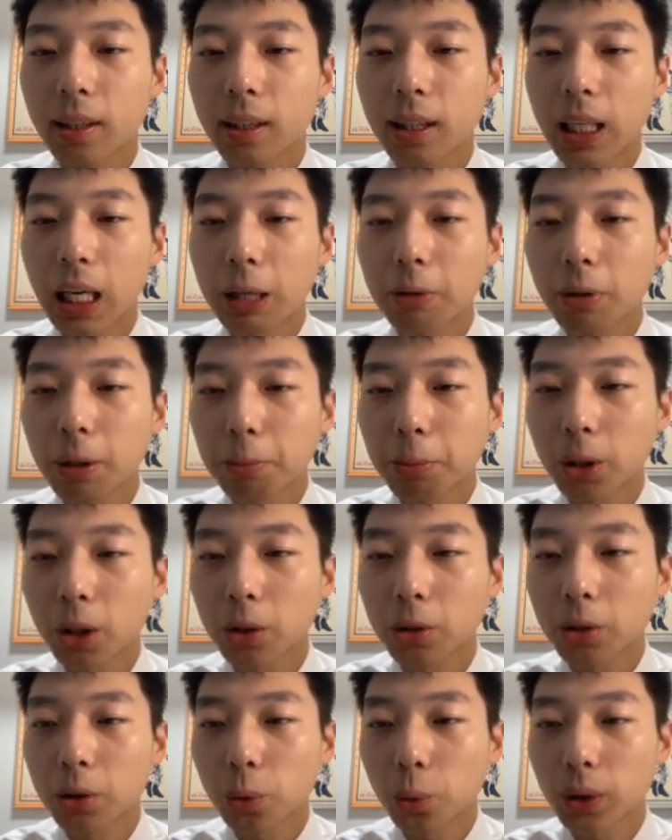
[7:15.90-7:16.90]
Our
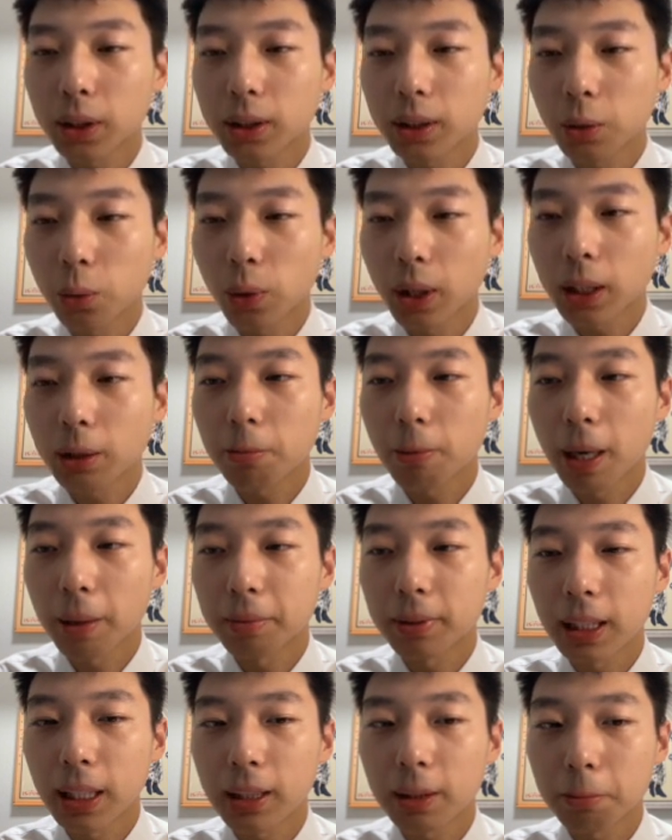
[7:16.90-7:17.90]
approach with the weight
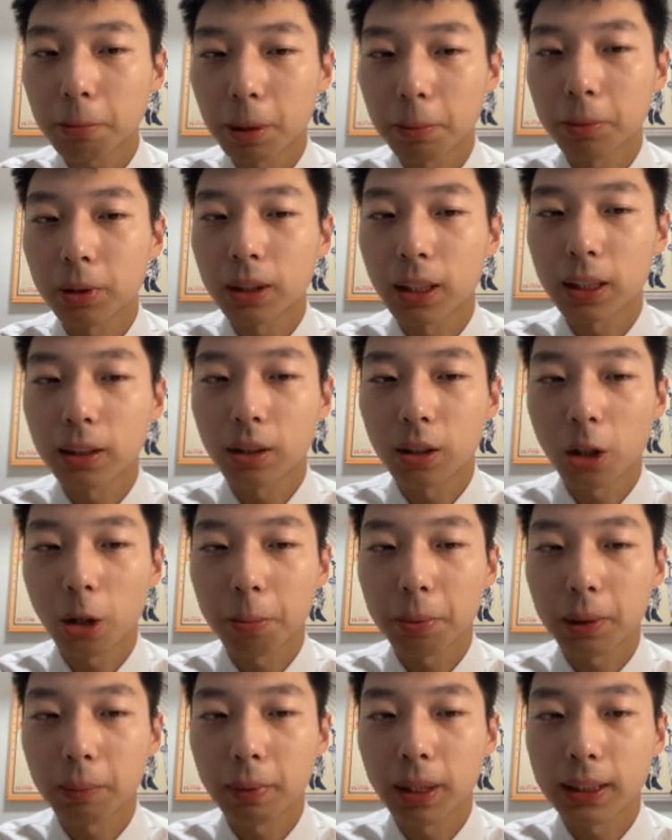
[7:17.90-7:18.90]
maps and the permutation
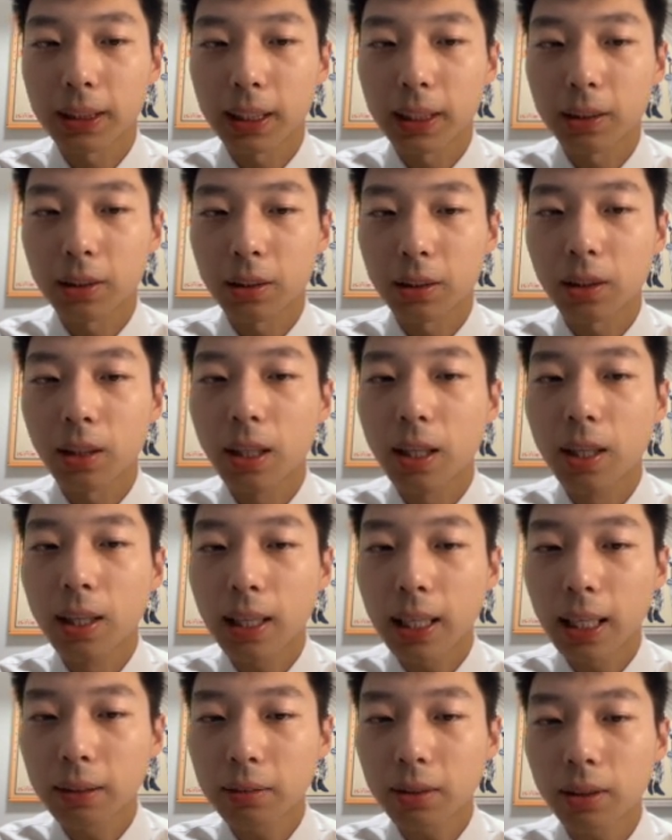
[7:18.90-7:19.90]
optimization
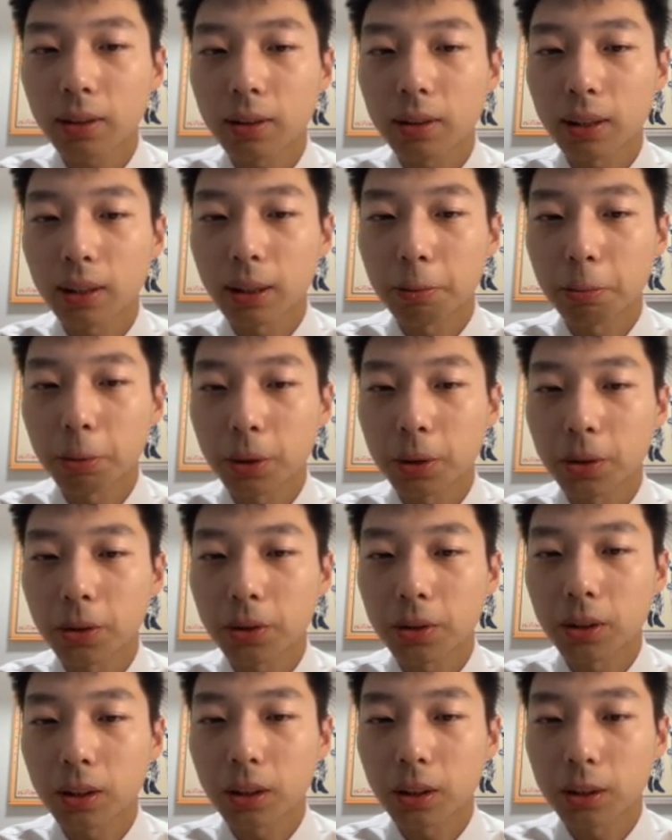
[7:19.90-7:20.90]
constantly
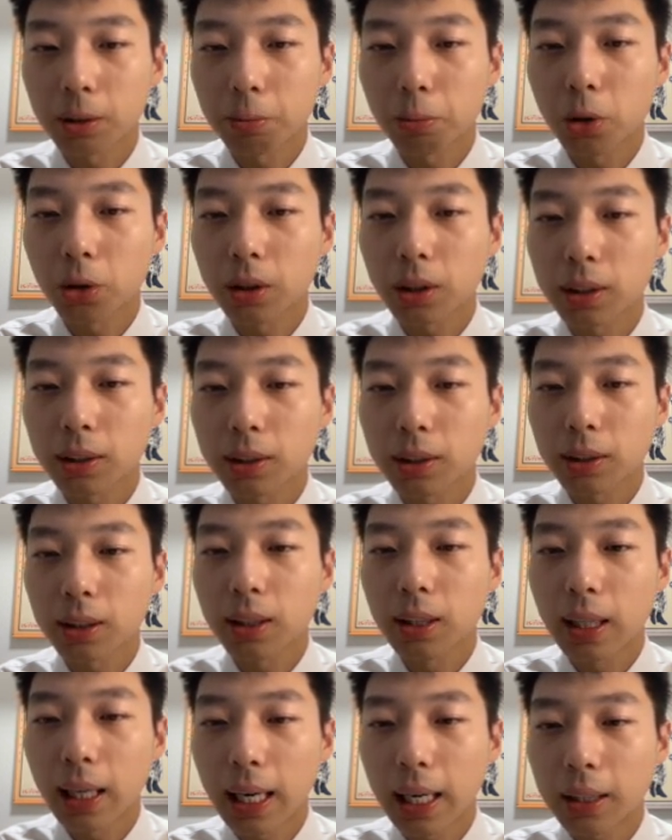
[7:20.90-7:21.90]
produce the smallest
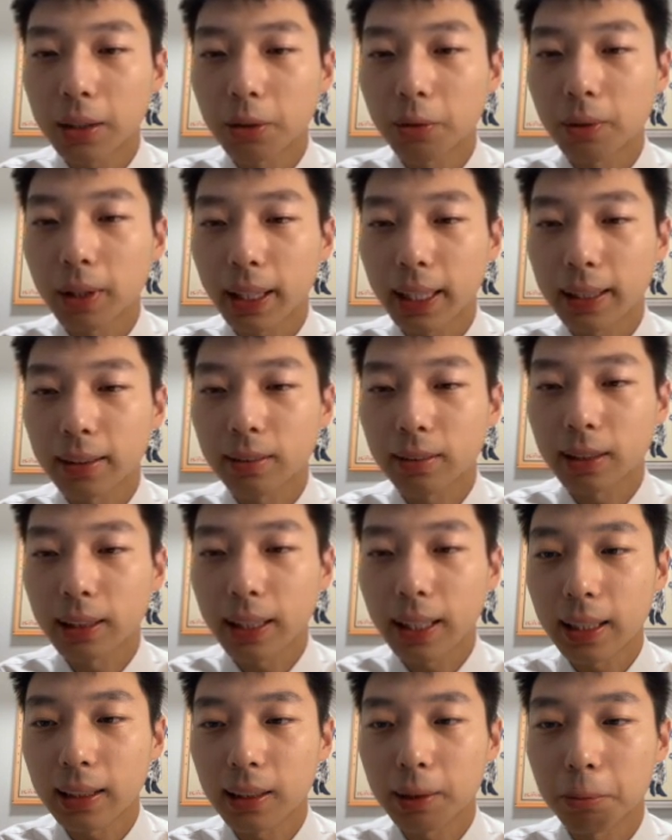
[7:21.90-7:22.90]
error against
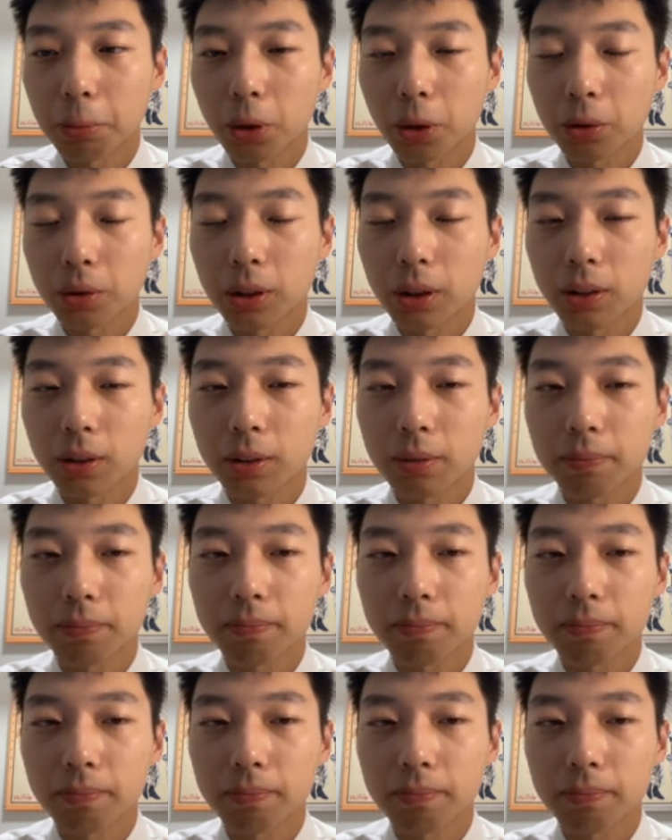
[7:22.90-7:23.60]
the other approaches.